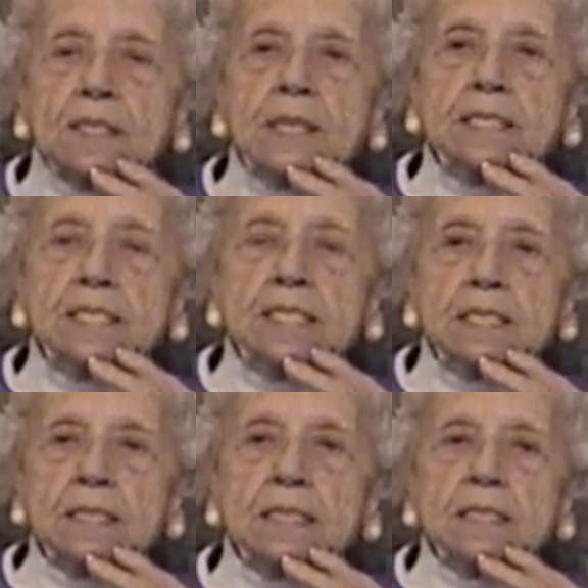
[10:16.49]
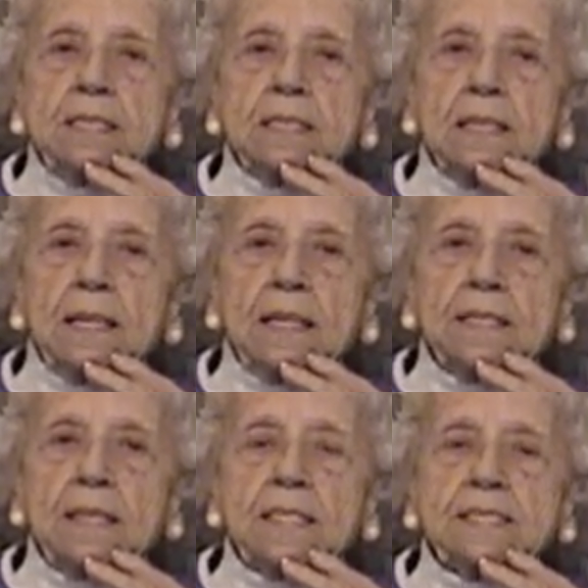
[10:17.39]
He did,
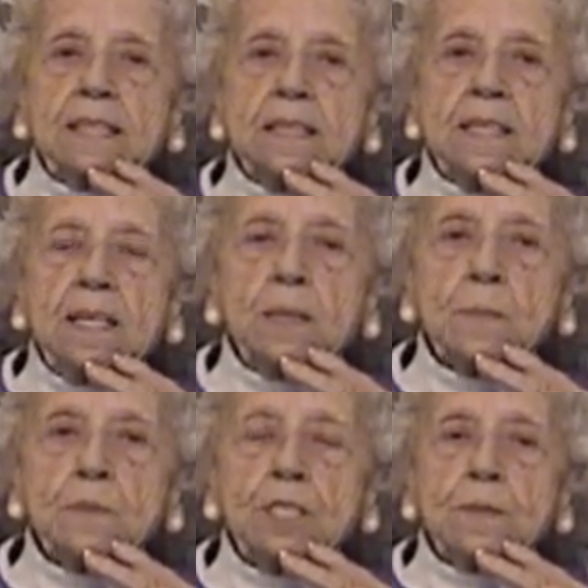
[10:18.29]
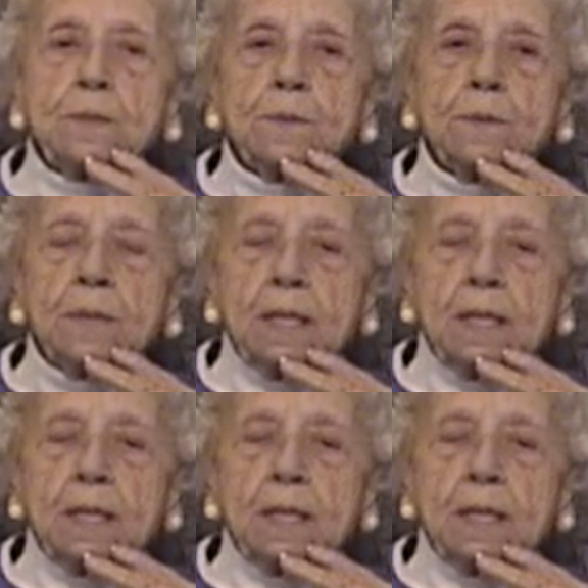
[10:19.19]
and they sent him to